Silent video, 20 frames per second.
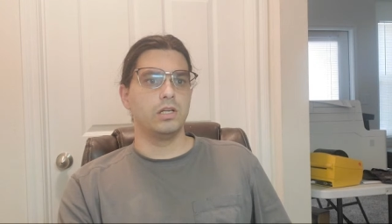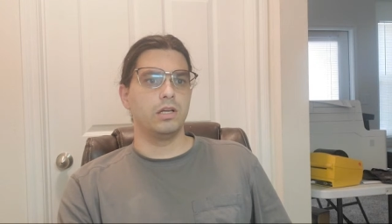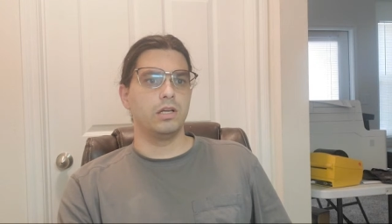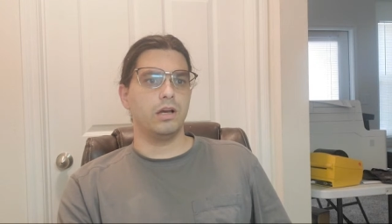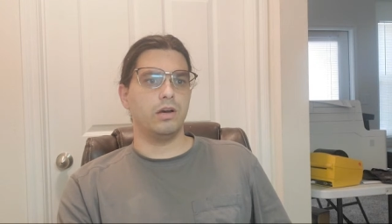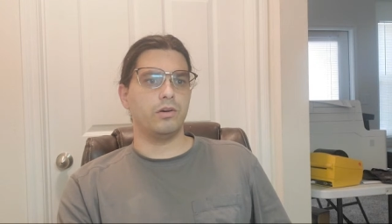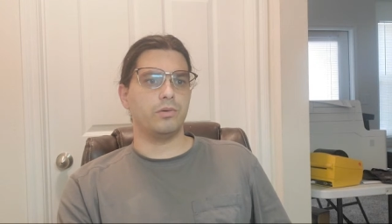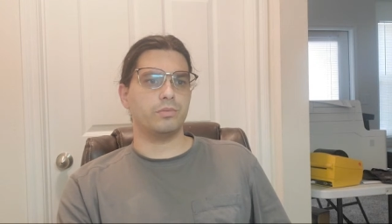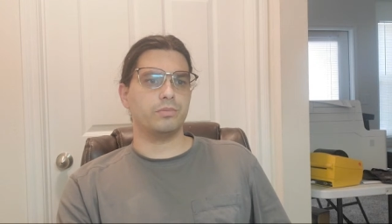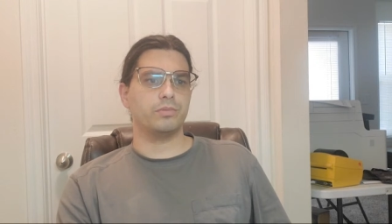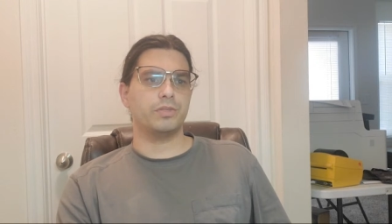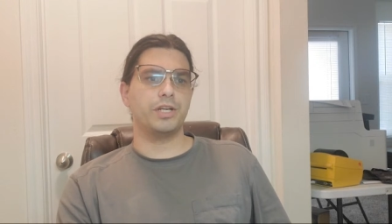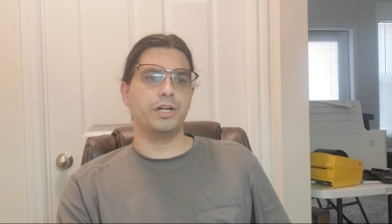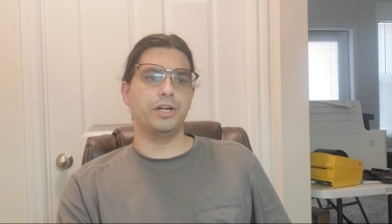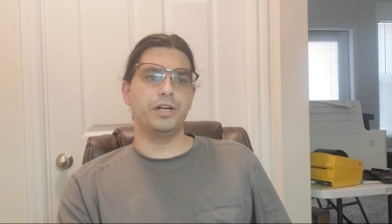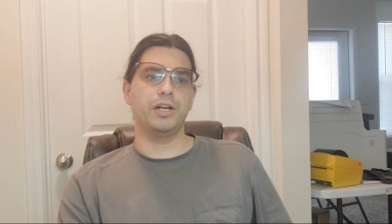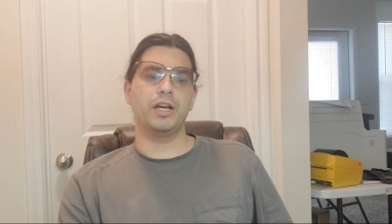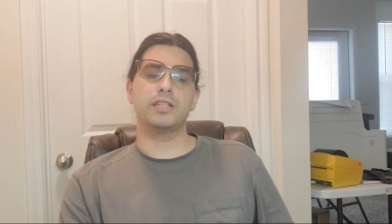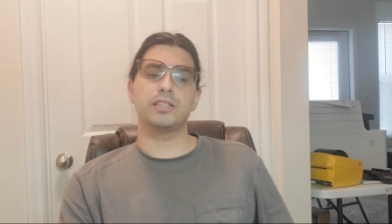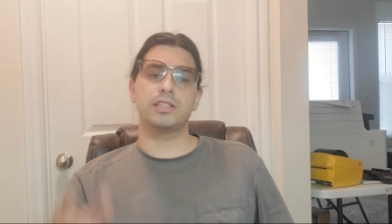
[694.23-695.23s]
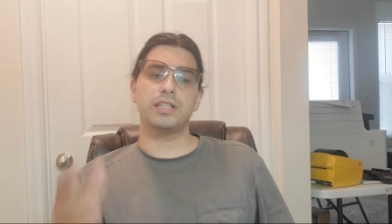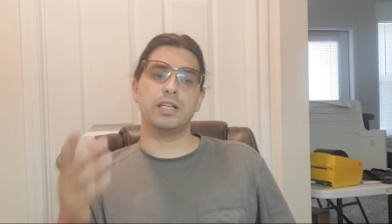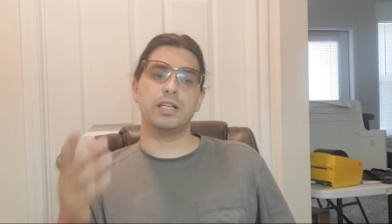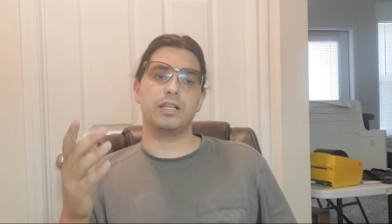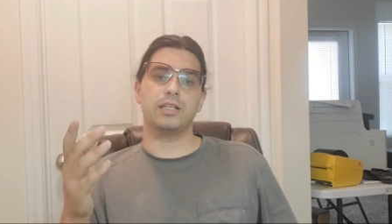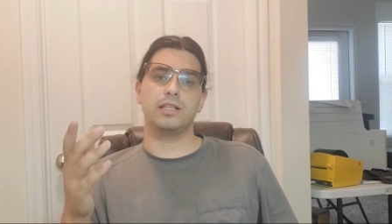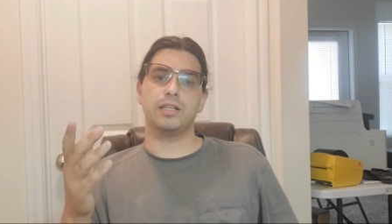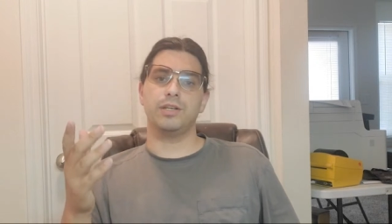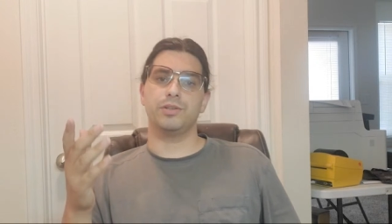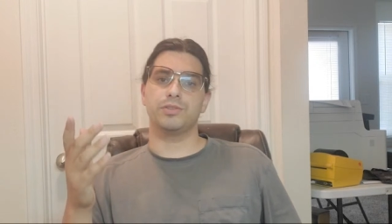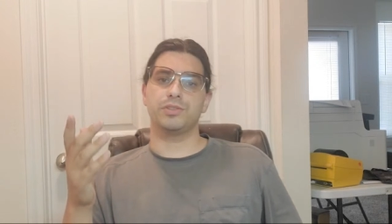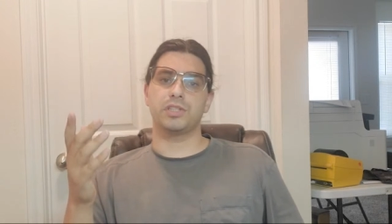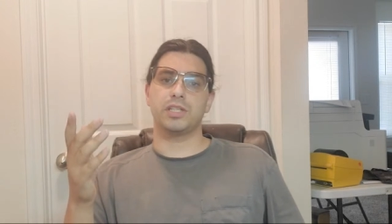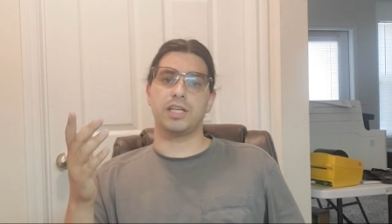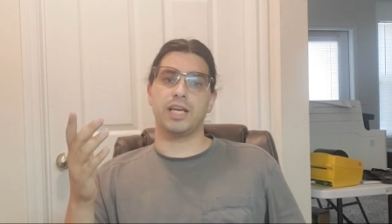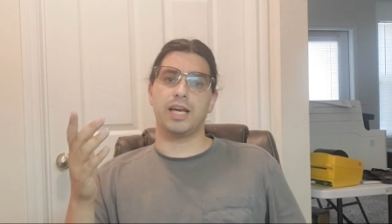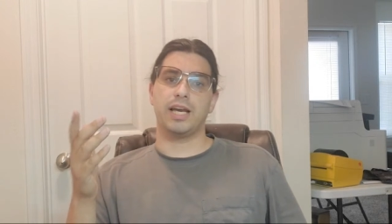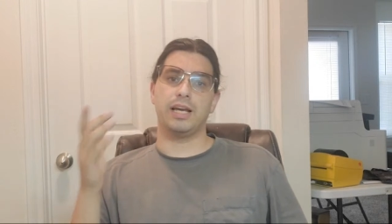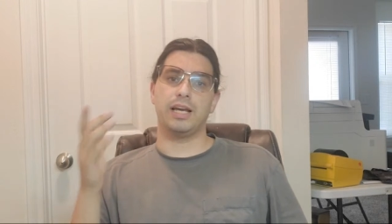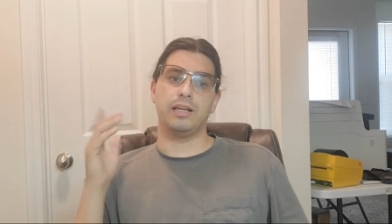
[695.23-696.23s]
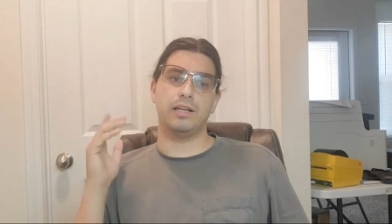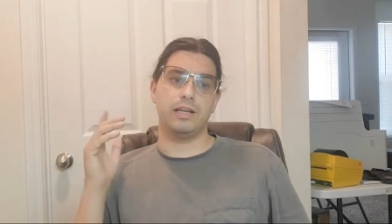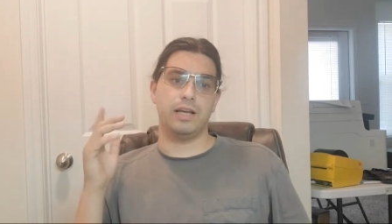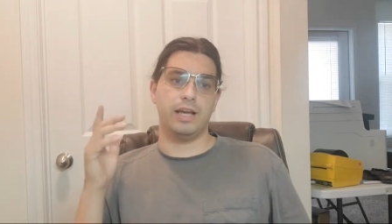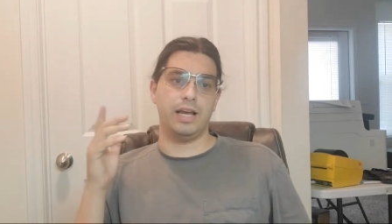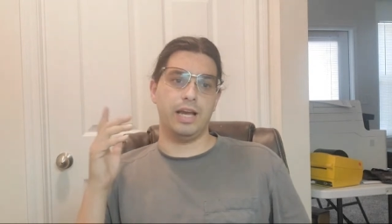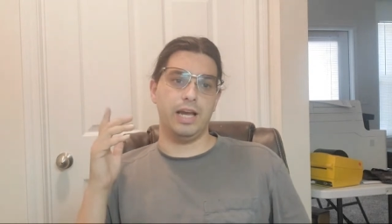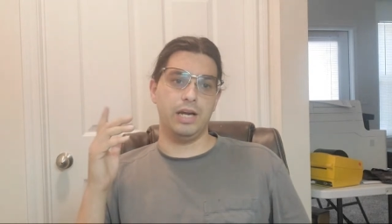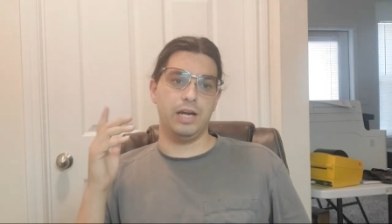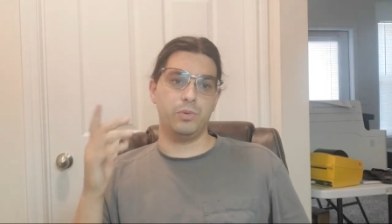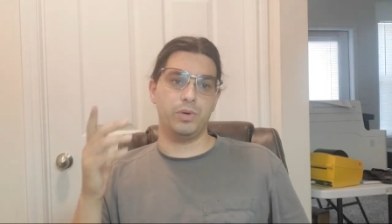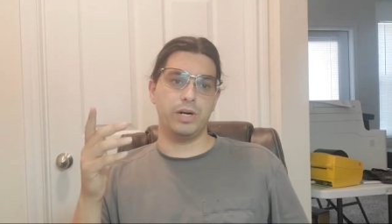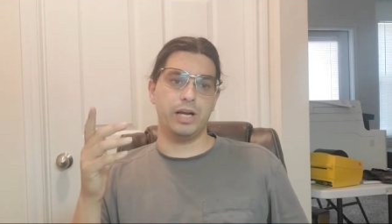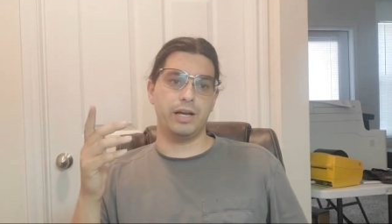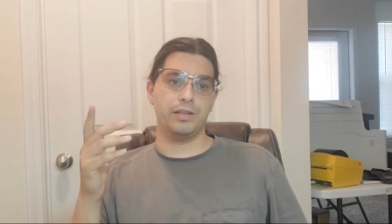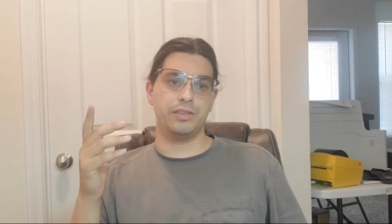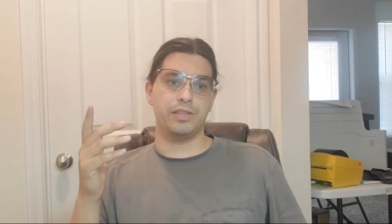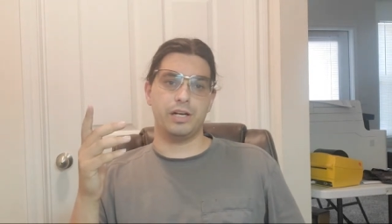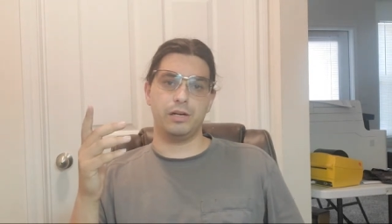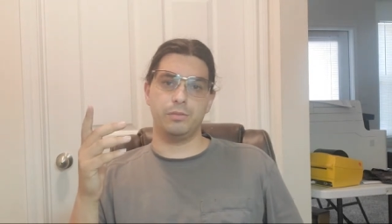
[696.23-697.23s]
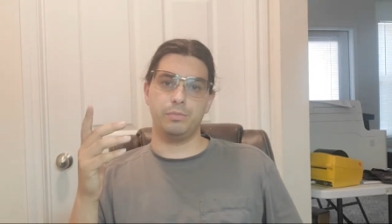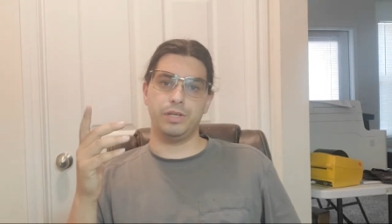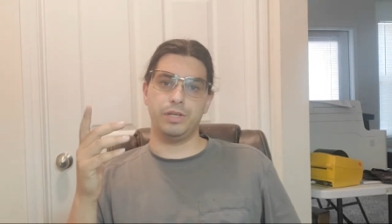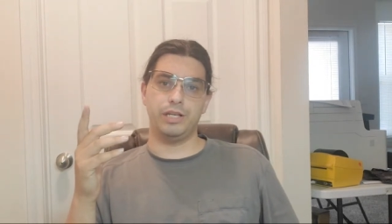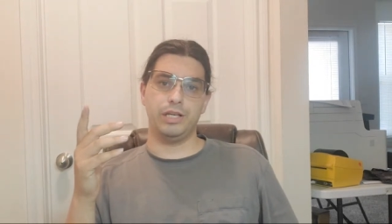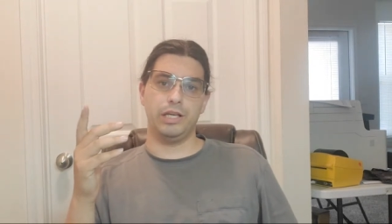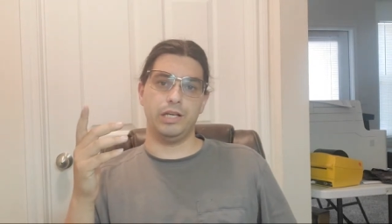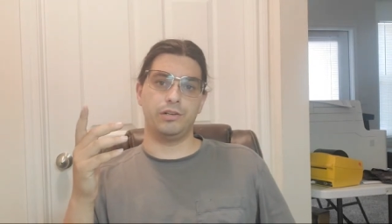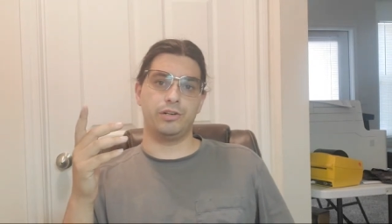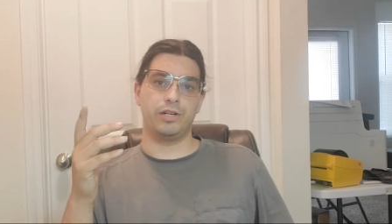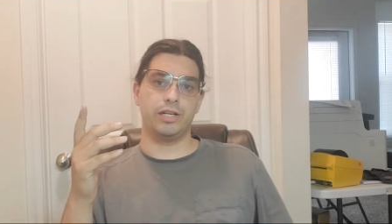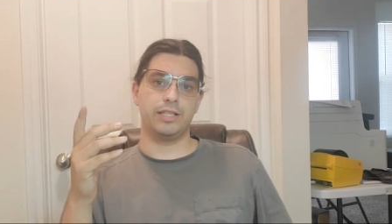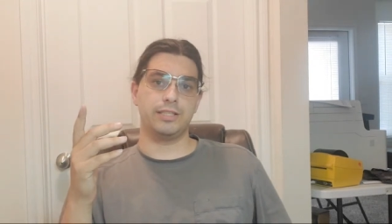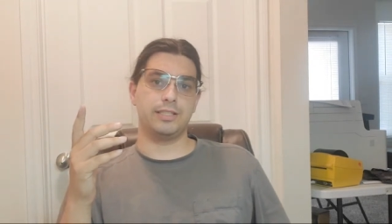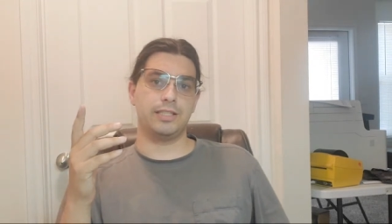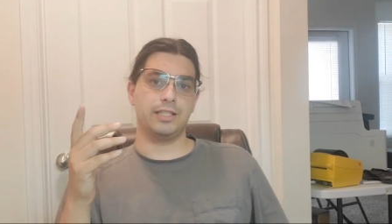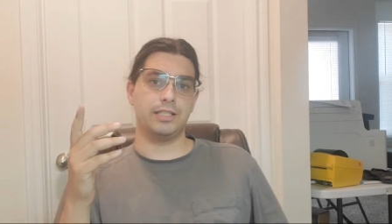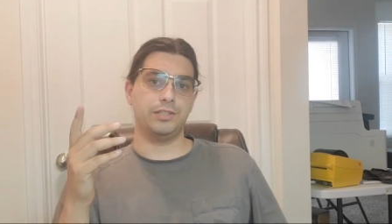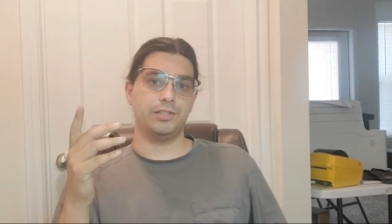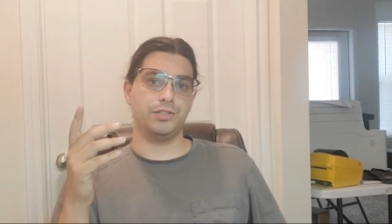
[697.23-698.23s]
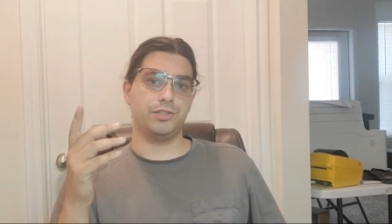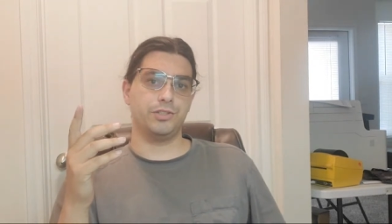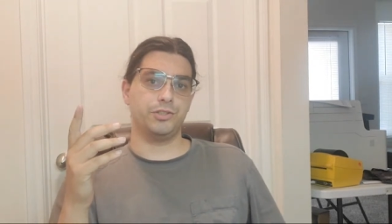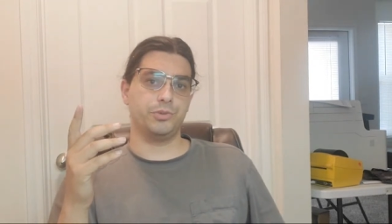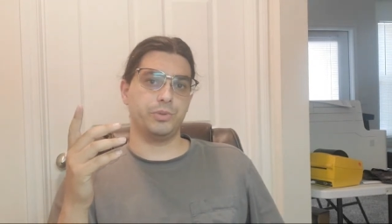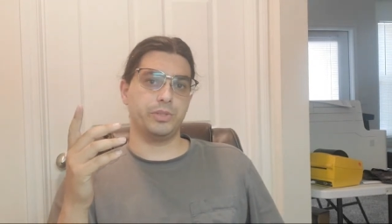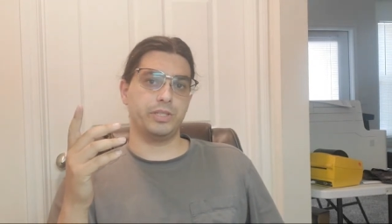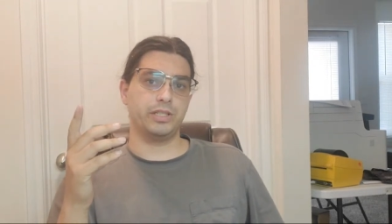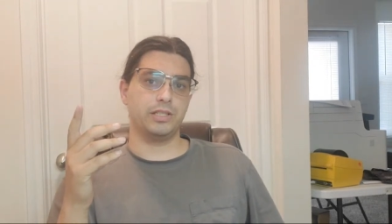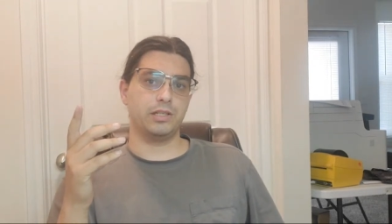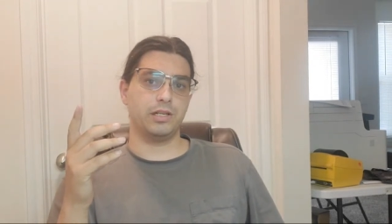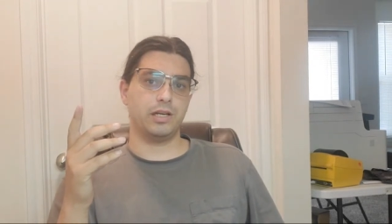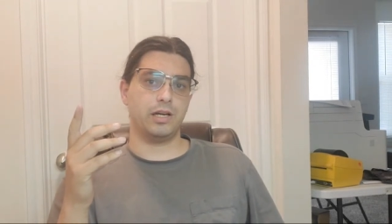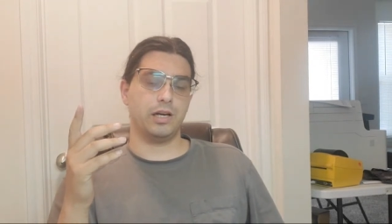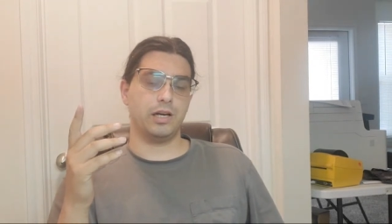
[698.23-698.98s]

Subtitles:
Oh, curiosity kills the cat. Anyone out there be interested in doing